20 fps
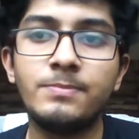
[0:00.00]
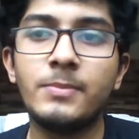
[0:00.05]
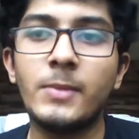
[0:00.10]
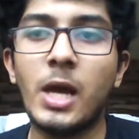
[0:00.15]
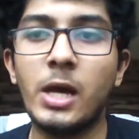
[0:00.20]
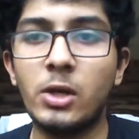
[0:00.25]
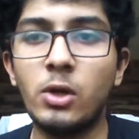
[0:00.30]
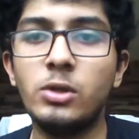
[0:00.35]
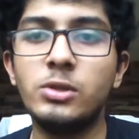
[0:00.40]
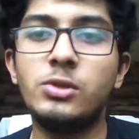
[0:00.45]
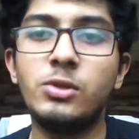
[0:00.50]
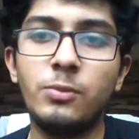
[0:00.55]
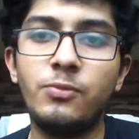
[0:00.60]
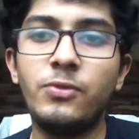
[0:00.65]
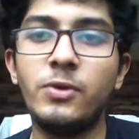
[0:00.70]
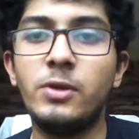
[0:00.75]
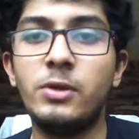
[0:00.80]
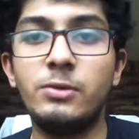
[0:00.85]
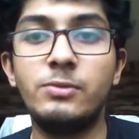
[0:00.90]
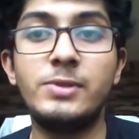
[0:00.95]
And also
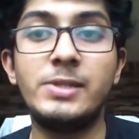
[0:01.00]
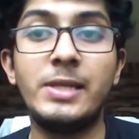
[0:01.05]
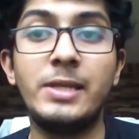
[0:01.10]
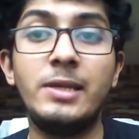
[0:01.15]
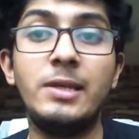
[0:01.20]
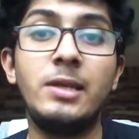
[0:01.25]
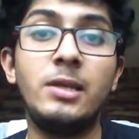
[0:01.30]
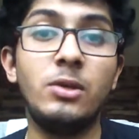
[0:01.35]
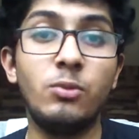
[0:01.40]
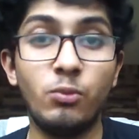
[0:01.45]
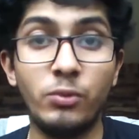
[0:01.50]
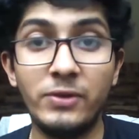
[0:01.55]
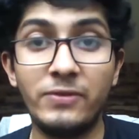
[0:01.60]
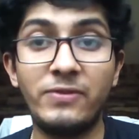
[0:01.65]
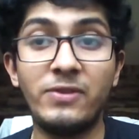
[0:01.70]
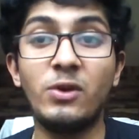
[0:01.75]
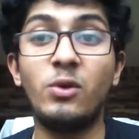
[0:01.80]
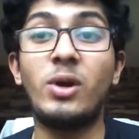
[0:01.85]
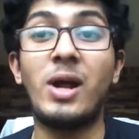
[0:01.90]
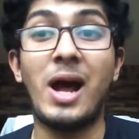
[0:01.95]
if you are using
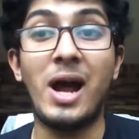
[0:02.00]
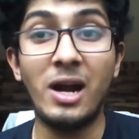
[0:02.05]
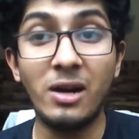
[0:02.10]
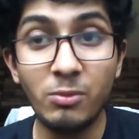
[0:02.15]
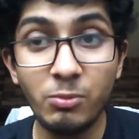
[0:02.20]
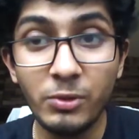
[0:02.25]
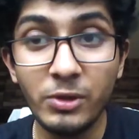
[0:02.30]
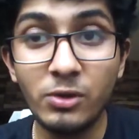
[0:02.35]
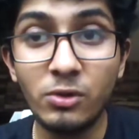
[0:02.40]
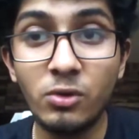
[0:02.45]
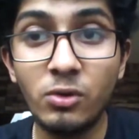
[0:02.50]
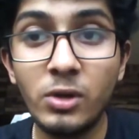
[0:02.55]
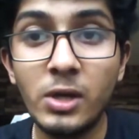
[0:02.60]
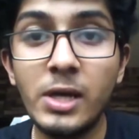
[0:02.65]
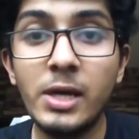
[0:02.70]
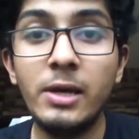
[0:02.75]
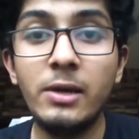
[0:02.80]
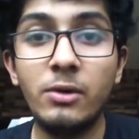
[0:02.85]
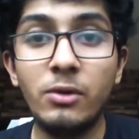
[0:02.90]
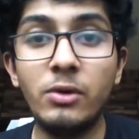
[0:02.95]
with your Arduino,
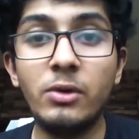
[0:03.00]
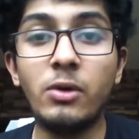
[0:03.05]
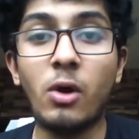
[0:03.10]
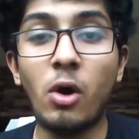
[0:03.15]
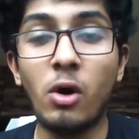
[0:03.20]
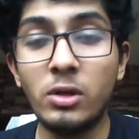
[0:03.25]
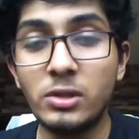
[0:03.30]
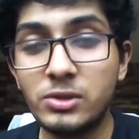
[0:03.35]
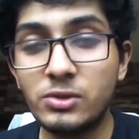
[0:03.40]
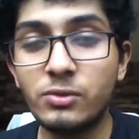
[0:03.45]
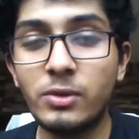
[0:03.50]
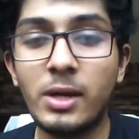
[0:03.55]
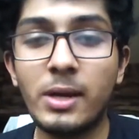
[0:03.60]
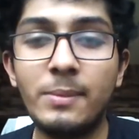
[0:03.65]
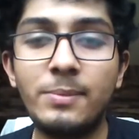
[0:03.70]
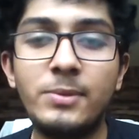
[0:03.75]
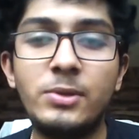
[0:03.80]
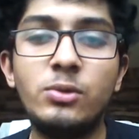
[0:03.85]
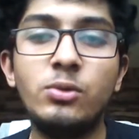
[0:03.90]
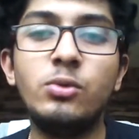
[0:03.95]
you will also
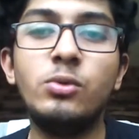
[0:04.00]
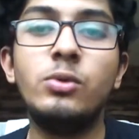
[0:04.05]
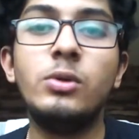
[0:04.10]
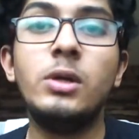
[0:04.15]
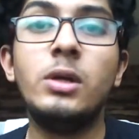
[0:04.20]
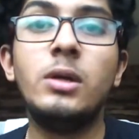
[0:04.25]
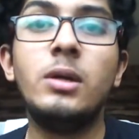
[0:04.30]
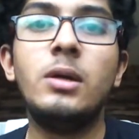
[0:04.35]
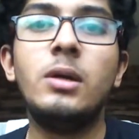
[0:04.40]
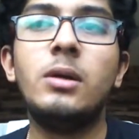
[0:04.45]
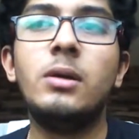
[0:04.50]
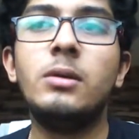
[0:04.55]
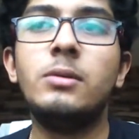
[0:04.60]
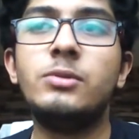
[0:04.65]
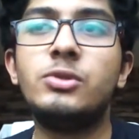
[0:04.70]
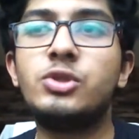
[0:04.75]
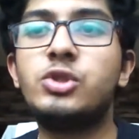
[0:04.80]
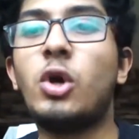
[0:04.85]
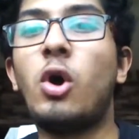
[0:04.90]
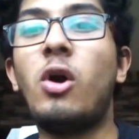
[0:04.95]
have to
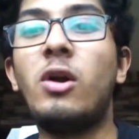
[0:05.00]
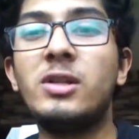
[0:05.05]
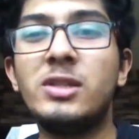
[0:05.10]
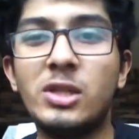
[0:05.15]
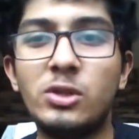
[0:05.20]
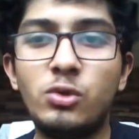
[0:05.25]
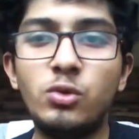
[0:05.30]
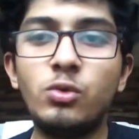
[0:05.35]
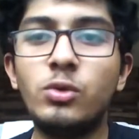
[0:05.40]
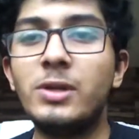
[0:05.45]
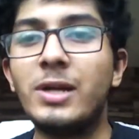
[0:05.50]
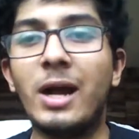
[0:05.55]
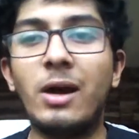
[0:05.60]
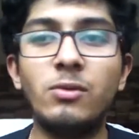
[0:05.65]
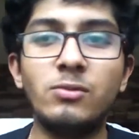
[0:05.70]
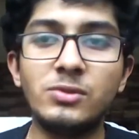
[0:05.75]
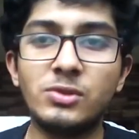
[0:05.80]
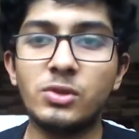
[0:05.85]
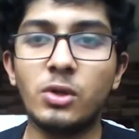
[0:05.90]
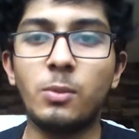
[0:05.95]
short the two
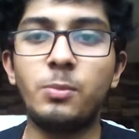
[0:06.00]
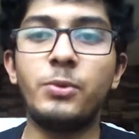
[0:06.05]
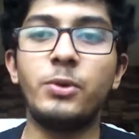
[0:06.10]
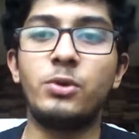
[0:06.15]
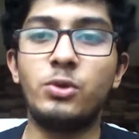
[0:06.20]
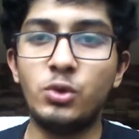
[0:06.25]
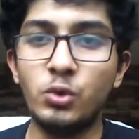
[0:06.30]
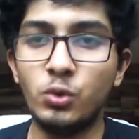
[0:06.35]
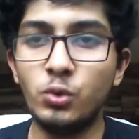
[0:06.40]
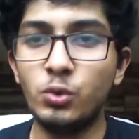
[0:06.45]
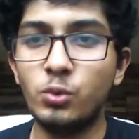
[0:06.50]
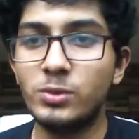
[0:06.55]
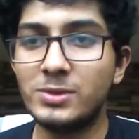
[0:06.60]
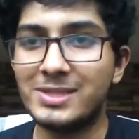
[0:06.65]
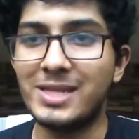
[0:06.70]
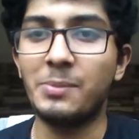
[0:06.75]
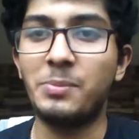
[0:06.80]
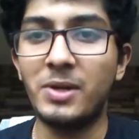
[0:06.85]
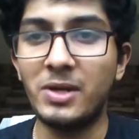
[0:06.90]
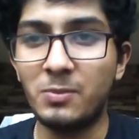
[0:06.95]
grounds of your two
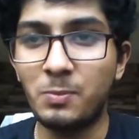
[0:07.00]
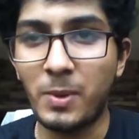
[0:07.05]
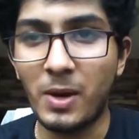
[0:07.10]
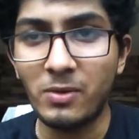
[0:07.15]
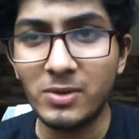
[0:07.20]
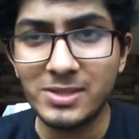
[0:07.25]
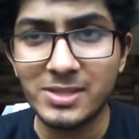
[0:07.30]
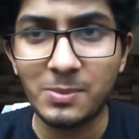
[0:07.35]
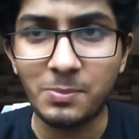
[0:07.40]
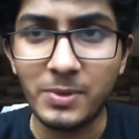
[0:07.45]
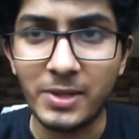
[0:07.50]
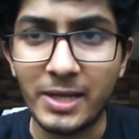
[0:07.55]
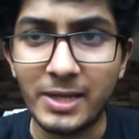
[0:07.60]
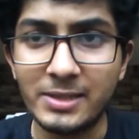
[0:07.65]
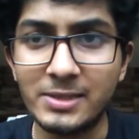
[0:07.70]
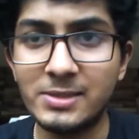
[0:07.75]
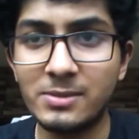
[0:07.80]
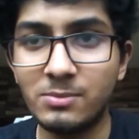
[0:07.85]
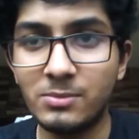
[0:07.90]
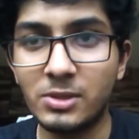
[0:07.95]
separate power
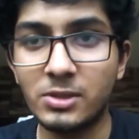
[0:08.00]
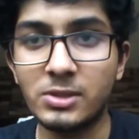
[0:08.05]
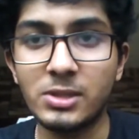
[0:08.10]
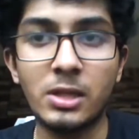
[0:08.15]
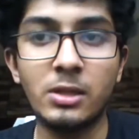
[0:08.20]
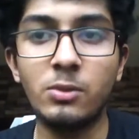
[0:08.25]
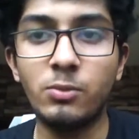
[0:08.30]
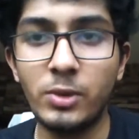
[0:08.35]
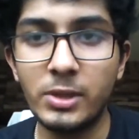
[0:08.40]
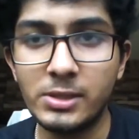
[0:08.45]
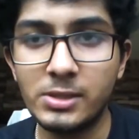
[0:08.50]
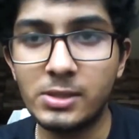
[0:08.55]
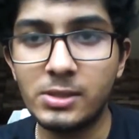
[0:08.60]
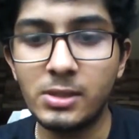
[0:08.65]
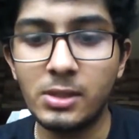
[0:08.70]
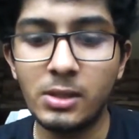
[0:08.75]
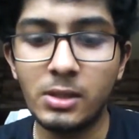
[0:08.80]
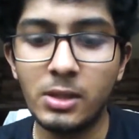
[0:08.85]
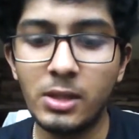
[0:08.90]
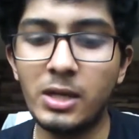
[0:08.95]
supplies, because otherwise
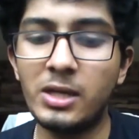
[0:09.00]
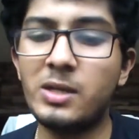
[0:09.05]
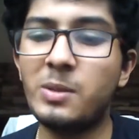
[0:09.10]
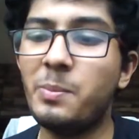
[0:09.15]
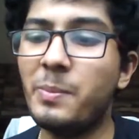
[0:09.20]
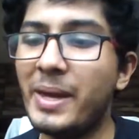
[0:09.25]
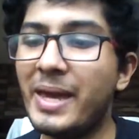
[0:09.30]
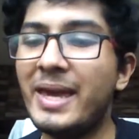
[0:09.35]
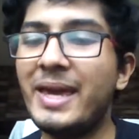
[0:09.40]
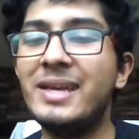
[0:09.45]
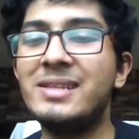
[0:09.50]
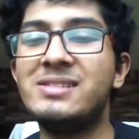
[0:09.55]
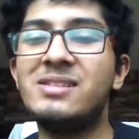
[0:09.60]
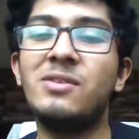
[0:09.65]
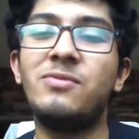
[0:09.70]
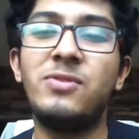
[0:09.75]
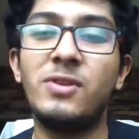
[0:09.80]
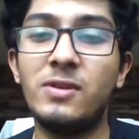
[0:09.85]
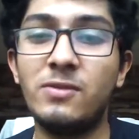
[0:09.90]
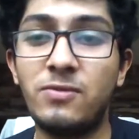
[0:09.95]
it may
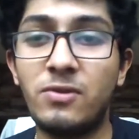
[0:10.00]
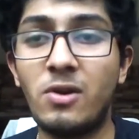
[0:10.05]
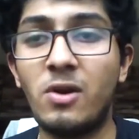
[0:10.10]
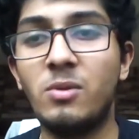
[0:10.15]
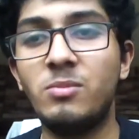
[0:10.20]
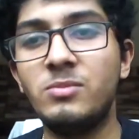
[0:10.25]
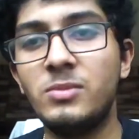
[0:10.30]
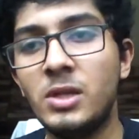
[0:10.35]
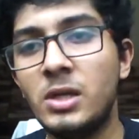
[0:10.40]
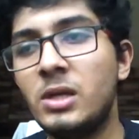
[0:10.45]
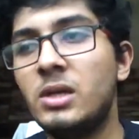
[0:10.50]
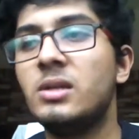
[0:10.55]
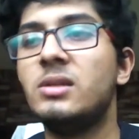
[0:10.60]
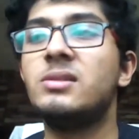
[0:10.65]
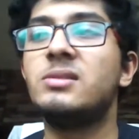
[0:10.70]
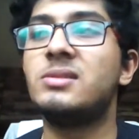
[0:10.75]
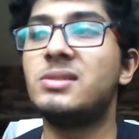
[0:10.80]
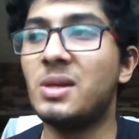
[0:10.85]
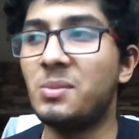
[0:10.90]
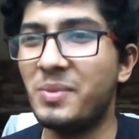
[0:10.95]
suffer from
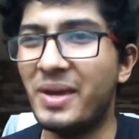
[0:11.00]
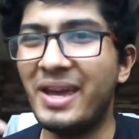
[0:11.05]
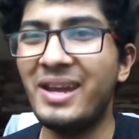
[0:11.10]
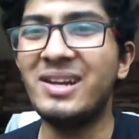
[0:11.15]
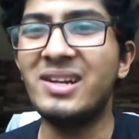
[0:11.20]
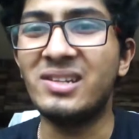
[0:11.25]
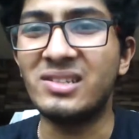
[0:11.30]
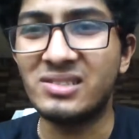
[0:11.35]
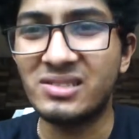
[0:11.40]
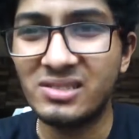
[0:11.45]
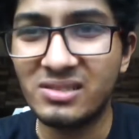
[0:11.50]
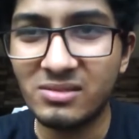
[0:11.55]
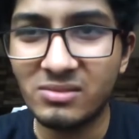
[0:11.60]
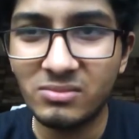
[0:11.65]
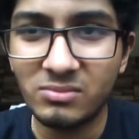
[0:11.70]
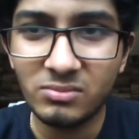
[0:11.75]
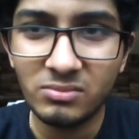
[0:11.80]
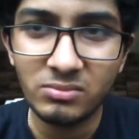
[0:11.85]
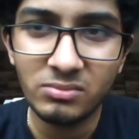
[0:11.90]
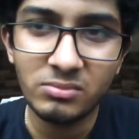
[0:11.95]
some errors,
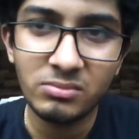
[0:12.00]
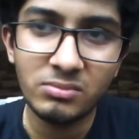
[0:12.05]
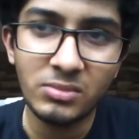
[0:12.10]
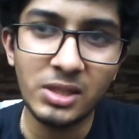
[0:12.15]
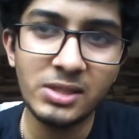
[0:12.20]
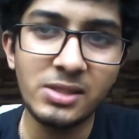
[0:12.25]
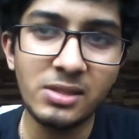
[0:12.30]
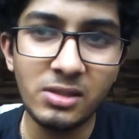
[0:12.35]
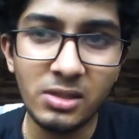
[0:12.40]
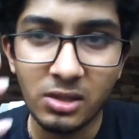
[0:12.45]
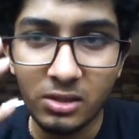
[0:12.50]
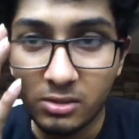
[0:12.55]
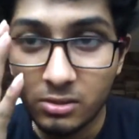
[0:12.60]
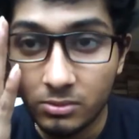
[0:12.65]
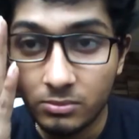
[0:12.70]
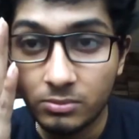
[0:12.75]
isn't it?